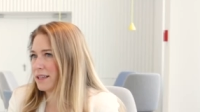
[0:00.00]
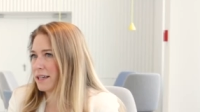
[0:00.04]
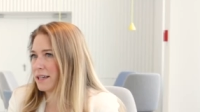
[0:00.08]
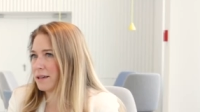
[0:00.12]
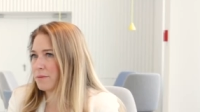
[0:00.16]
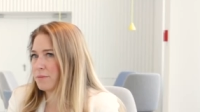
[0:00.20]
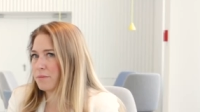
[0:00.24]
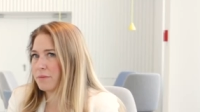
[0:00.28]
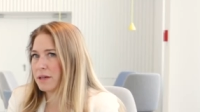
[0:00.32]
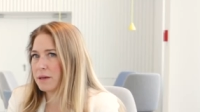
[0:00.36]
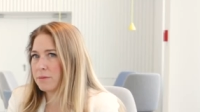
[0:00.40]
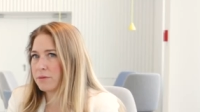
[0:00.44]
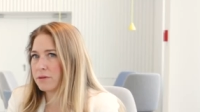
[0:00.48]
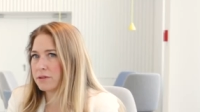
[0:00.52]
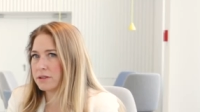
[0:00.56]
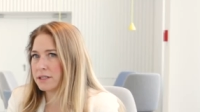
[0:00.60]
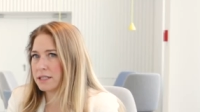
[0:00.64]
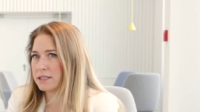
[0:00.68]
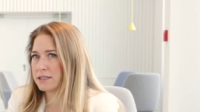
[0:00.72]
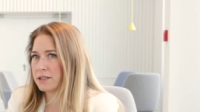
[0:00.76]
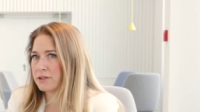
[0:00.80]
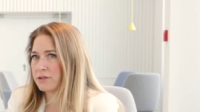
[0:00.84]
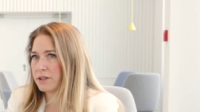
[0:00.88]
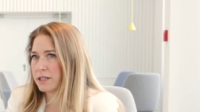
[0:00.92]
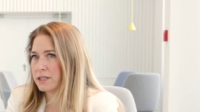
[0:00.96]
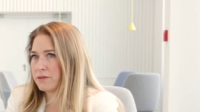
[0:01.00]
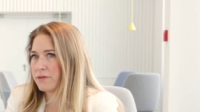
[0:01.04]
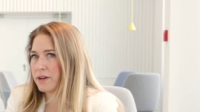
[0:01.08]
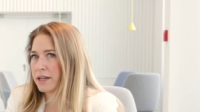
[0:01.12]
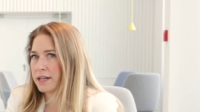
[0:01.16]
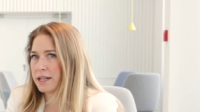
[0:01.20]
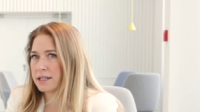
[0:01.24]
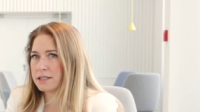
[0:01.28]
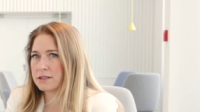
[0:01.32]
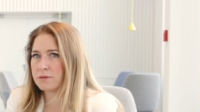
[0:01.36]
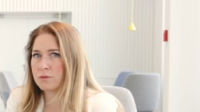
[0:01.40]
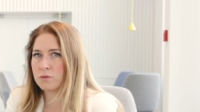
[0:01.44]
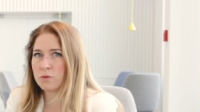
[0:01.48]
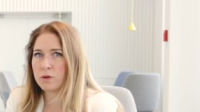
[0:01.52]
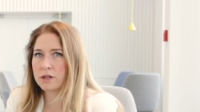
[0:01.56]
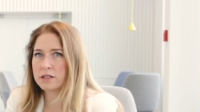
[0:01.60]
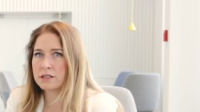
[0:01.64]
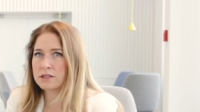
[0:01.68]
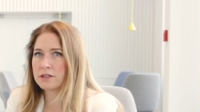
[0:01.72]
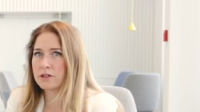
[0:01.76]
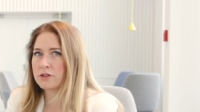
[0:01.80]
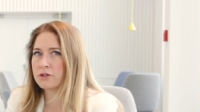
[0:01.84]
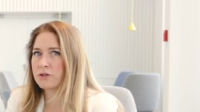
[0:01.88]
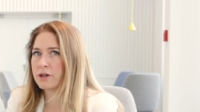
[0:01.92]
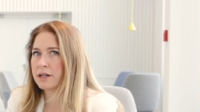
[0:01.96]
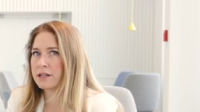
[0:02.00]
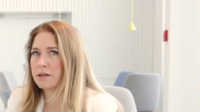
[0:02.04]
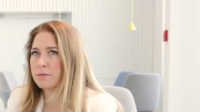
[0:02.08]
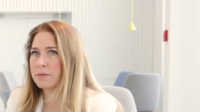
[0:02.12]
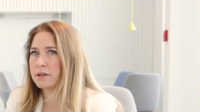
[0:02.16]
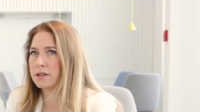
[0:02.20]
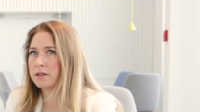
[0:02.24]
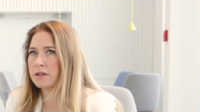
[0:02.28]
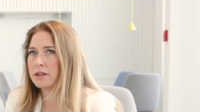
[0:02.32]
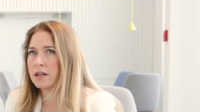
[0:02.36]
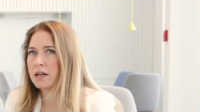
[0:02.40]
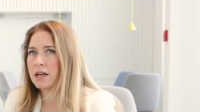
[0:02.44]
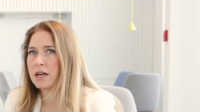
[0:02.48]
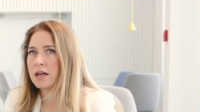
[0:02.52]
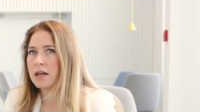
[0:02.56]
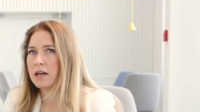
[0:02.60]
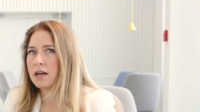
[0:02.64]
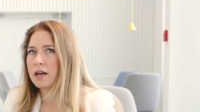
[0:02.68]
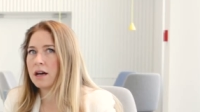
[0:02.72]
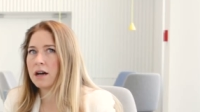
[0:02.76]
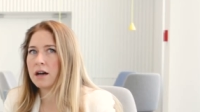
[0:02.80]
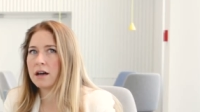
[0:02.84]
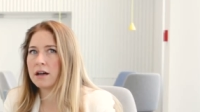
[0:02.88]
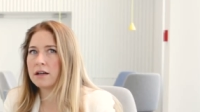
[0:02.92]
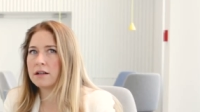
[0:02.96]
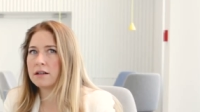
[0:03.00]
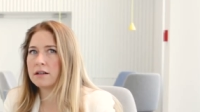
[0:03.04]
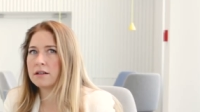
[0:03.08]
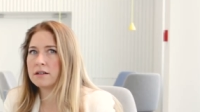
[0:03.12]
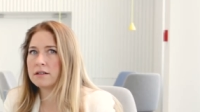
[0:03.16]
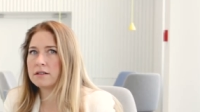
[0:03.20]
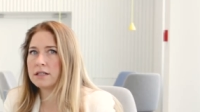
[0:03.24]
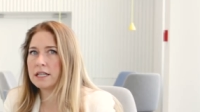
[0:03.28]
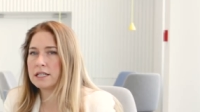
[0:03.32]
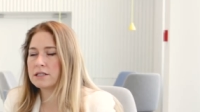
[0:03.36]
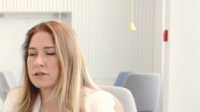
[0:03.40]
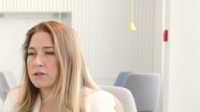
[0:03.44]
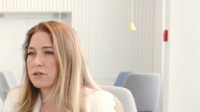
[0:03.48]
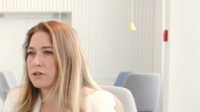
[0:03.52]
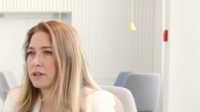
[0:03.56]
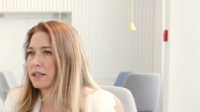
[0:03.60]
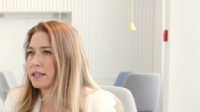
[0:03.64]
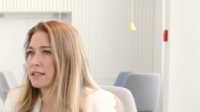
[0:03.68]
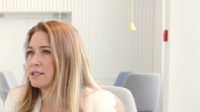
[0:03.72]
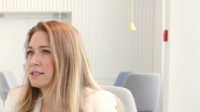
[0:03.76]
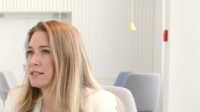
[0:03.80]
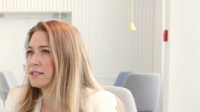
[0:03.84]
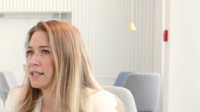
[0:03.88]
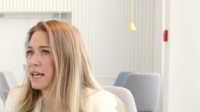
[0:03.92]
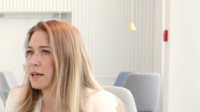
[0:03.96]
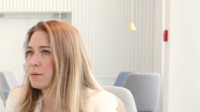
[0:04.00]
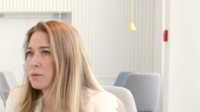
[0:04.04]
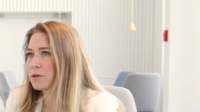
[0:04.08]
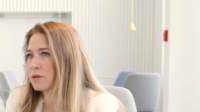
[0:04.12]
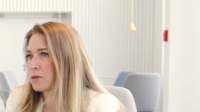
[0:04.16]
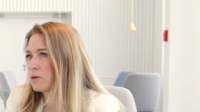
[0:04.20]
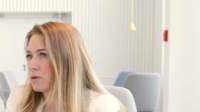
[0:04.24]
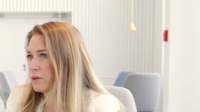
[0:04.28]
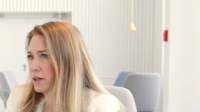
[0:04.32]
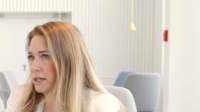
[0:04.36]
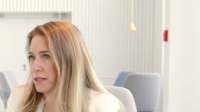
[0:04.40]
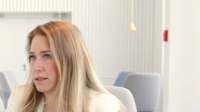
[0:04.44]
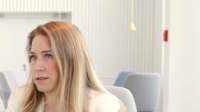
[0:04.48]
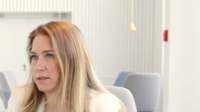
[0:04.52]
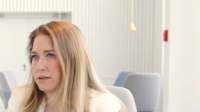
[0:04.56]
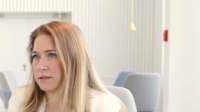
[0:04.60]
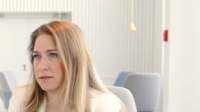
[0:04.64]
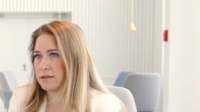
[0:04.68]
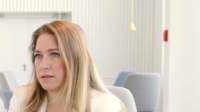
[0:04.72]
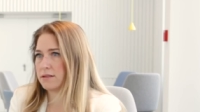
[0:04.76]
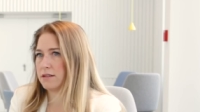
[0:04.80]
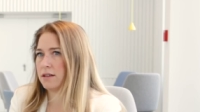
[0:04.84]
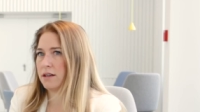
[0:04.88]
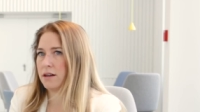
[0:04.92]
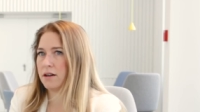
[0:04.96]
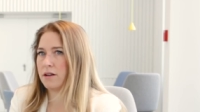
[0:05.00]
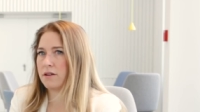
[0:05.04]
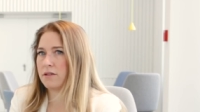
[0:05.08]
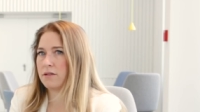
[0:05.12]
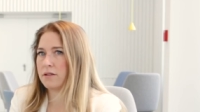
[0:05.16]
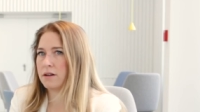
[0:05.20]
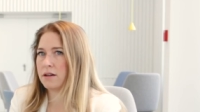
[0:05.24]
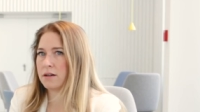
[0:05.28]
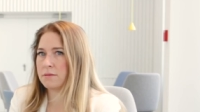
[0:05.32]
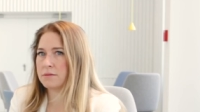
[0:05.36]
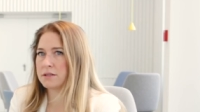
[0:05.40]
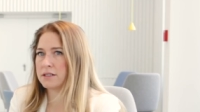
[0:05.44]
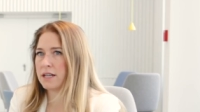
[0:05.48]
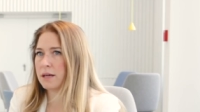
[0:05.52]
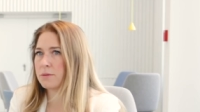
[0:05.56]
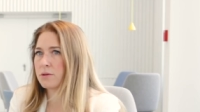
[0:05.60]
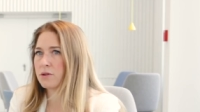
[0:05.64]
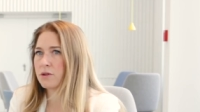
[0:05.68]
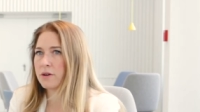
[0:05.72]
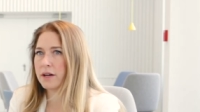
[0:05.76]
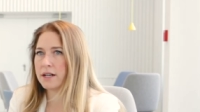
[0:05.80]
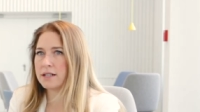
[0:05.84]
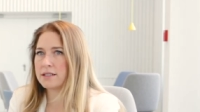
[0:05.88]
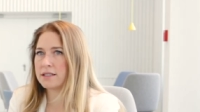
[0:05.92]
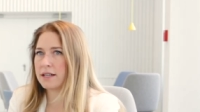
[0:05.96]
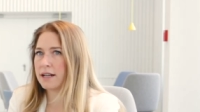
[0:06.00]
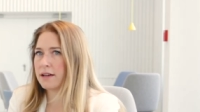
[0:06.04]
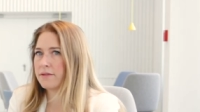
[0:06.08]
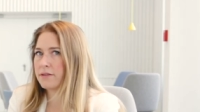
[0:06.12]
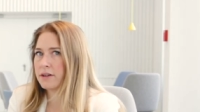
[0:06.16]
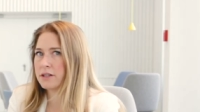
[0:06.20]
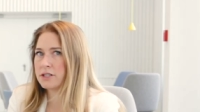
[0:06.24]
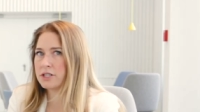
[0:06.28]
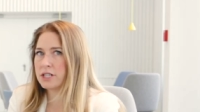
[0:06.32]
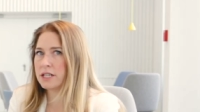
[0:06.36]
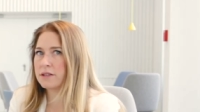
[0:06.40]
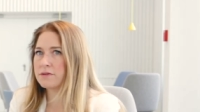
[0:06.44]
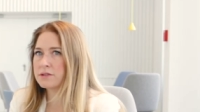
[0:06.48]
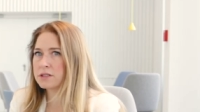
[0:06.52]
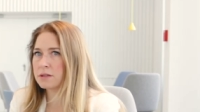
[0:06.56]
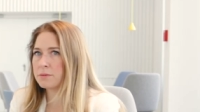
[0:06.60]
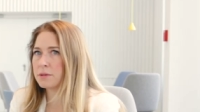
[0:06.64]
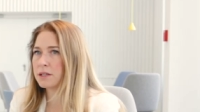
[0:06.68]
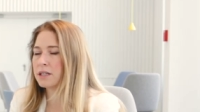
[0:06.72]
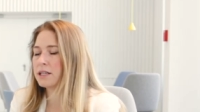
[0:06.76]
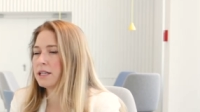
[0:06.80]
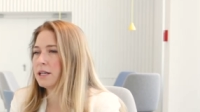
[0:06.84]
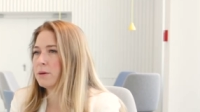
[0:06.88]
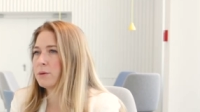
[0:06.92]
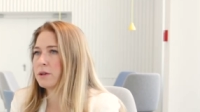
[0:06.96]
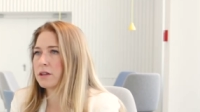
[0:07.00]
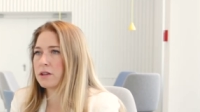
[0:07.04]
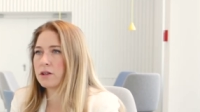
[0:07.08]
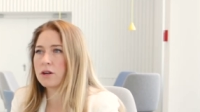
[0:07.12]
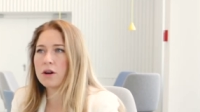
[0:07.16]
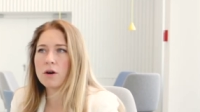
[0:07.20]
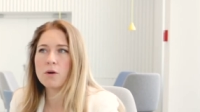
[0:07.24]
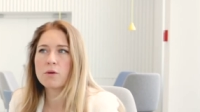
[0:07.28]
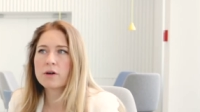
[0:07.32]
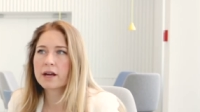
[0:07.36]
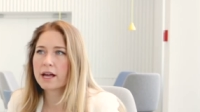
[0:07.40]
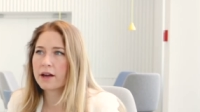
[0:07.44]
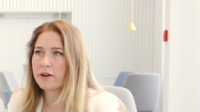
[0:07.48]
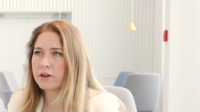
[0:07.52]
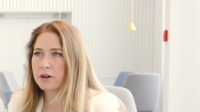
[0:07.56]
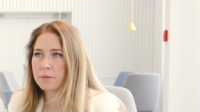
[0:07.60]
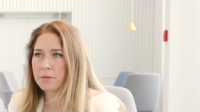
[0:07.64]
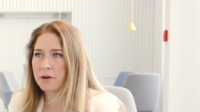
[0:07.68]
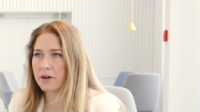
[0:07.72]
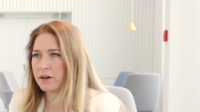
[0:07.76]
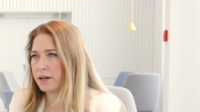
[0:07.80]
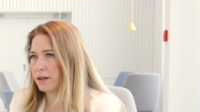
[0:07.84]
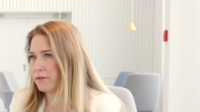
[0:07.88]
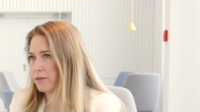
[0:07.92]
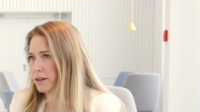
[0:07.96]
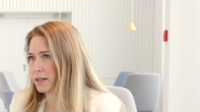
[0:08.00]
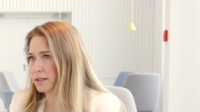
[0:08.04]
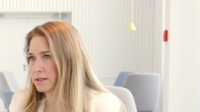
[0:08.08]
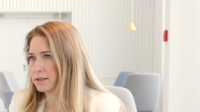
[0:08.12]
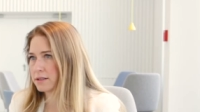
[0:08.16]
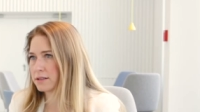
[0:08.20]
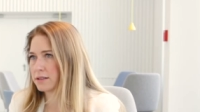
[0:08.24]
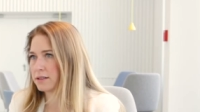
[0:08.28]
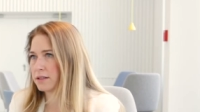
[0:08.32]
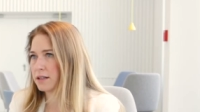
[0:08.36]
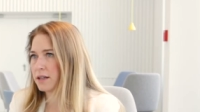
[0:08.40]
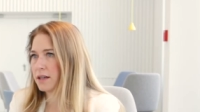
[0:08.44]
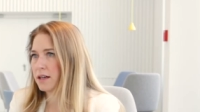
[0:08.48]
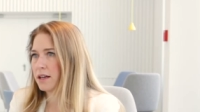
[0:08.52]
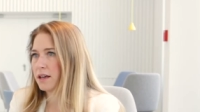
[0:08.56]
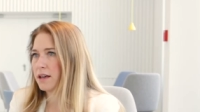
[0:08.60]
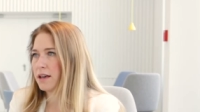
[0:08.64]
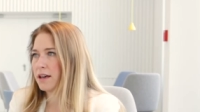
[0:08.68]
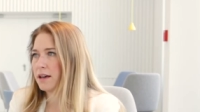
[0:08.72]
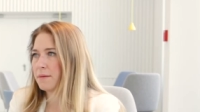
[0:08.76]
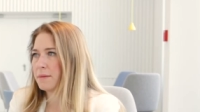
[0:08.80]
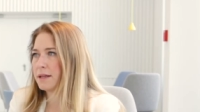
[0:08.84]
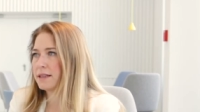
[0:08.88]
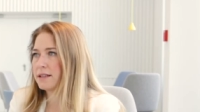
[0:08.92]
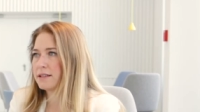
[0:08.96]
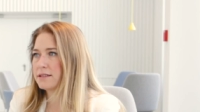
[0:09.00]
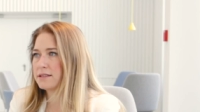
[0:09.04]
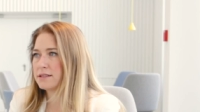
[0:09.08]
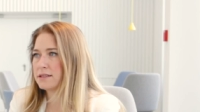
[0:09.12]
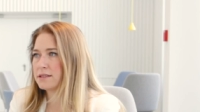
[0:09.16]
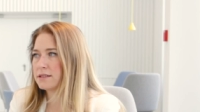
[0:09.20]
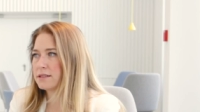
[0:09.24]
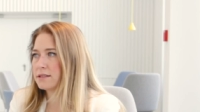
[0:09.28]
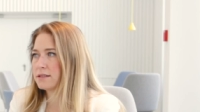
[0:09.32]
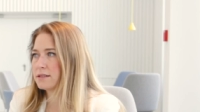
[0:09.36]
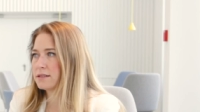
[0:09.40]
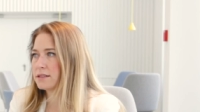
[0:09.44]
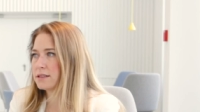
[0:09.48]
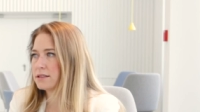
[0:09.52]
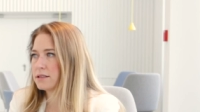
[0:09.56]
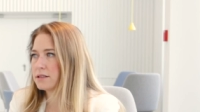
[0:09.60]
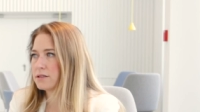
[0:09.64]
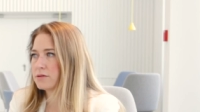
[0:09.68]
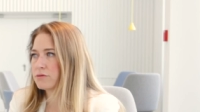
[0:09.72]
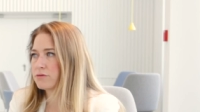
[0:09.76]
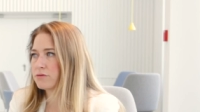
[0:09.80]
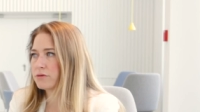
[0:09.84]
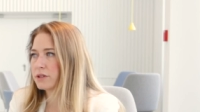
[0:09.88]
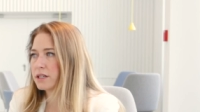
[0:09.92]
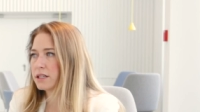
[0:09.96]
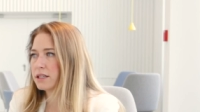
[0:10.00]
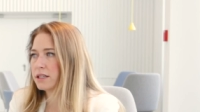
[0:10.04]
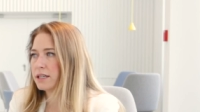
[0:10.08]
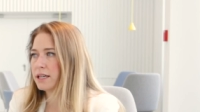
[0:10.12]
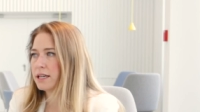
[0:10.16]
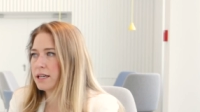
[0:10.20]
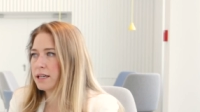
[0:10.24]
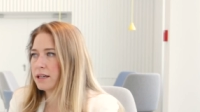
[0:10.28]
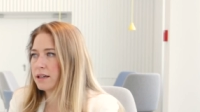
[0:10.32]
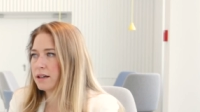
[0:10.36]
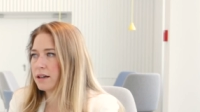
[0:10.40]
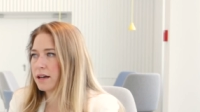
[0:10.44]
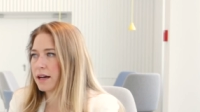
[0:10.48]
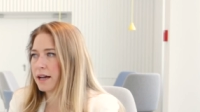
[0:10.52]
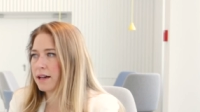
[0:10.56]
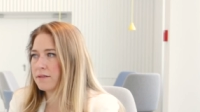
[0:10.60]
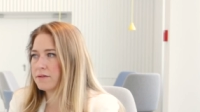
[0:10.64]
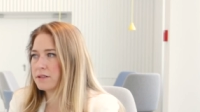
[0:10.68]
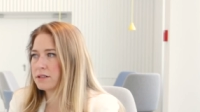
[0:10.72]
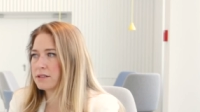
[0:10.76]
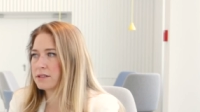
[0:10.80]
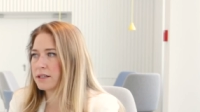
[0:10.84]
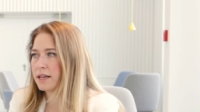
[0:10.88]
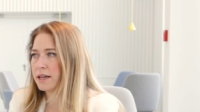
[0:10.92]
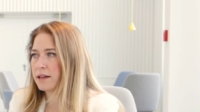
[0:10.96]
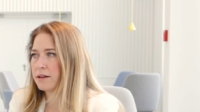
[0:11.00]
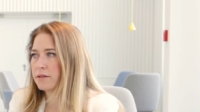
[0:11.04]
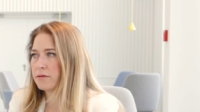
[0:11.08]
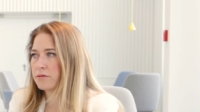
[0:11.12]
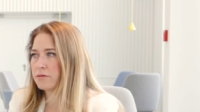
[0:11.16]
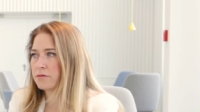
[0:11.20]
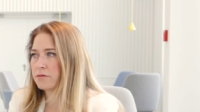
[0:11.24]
like people decentralized finance, ones that are trying to build uh, decentralized stable coins, you know, um, stable coins that have achieved stability with no counterparty risk. I mean, this is this is really, I have to say,